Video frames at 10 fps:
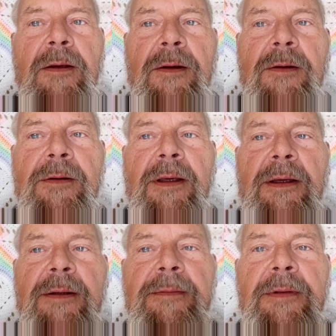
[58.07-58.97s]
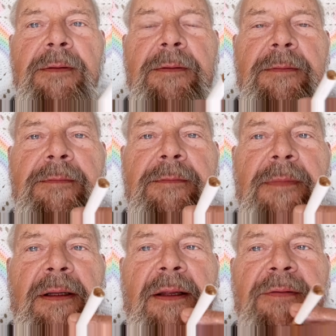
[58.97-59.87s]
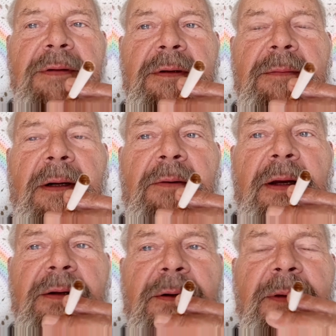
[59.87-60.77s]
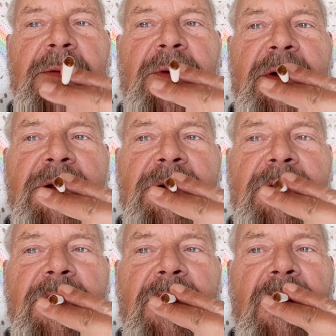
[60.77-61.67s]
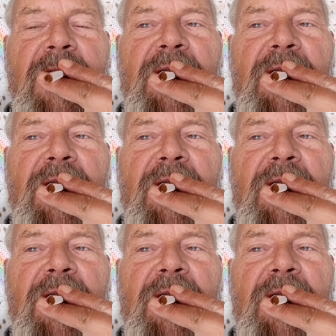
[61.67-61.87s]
Oh yeah, my left arm, my right arm ain't working too good.